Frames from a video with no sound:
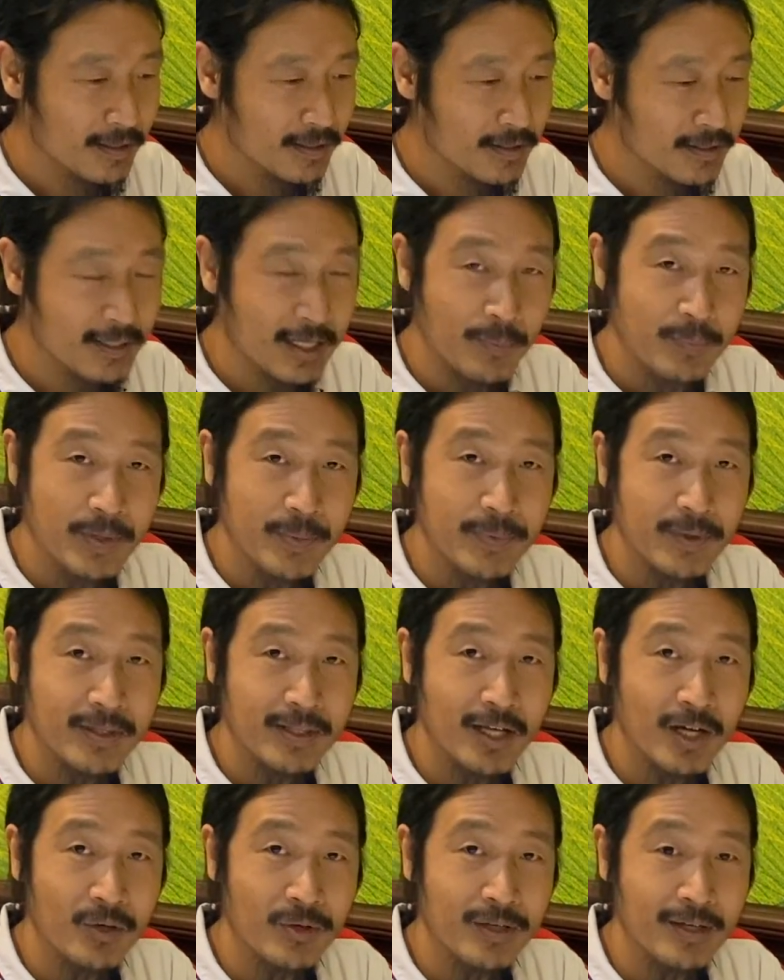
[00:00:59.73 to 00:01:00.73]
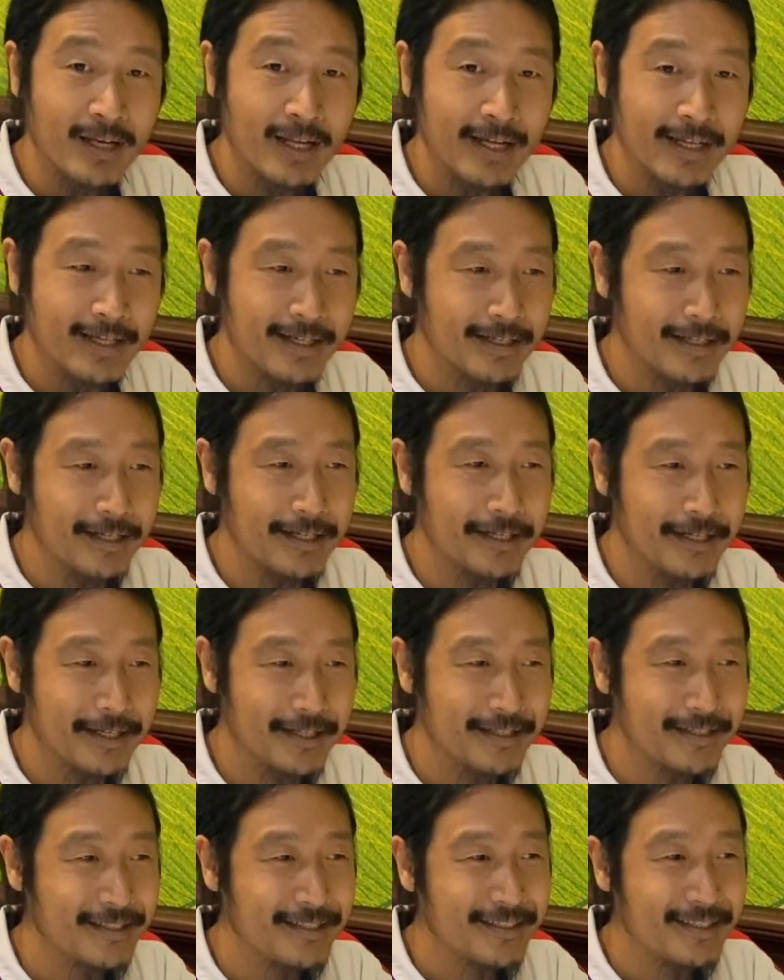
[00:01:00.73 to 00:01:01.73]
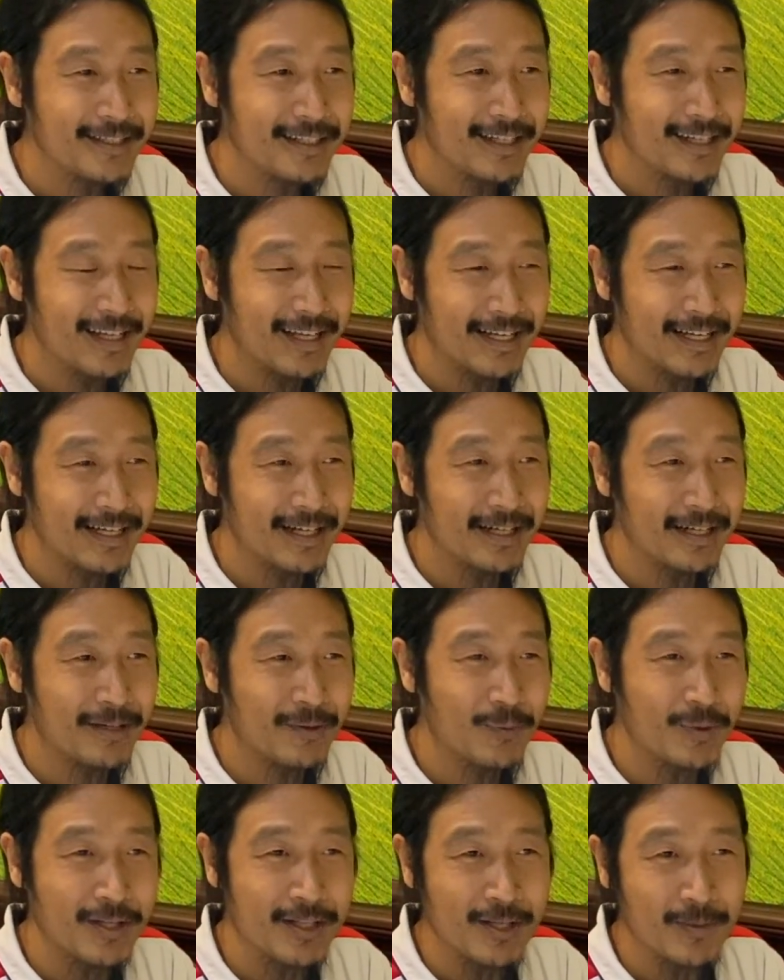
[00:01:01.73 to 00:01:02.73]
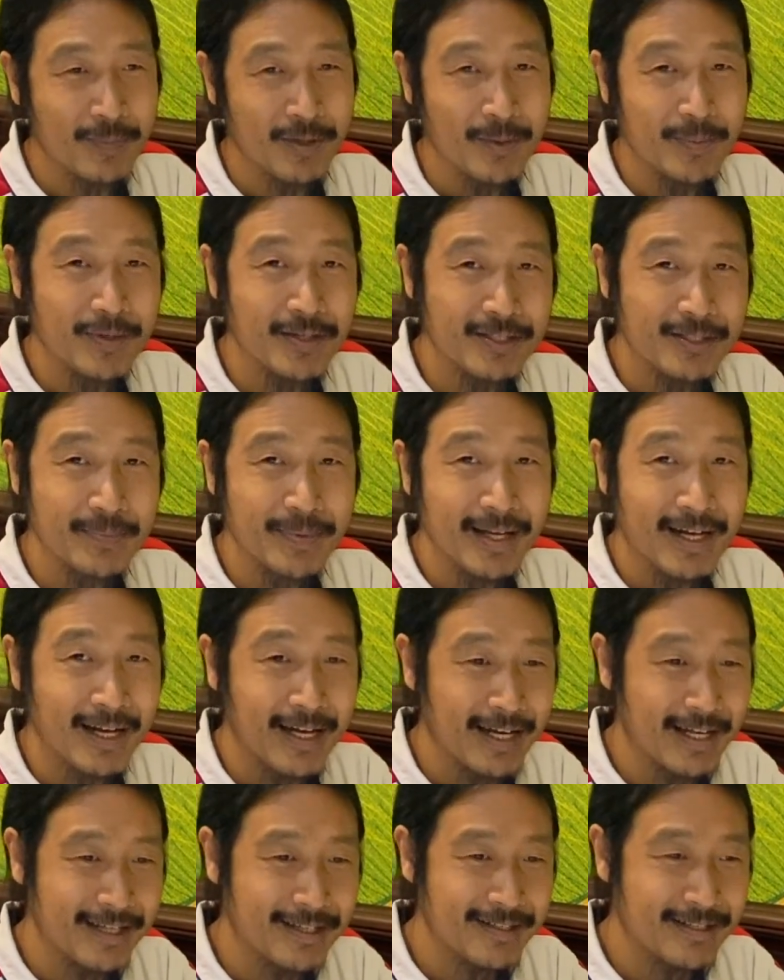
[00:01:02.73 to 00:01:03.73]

Some people doubt like what the purpose behind